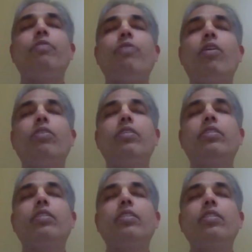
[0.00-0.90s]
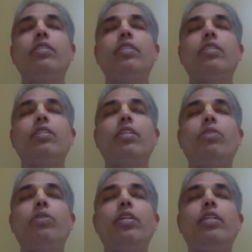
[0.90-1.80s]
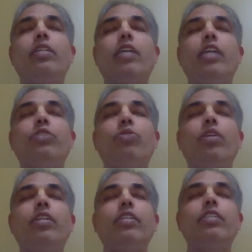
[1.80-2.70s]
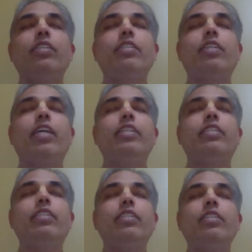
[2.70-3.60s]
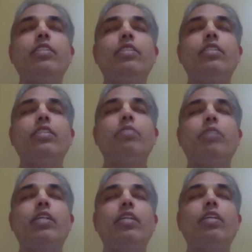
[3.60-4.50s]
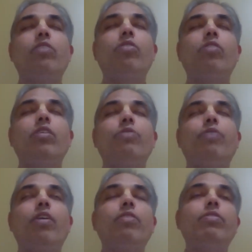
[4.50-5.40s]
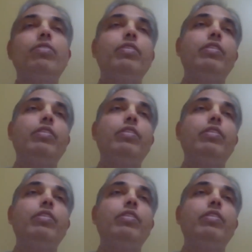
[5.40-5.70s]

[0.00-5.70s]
follow this just routine casually, just right, but they don't want to follow.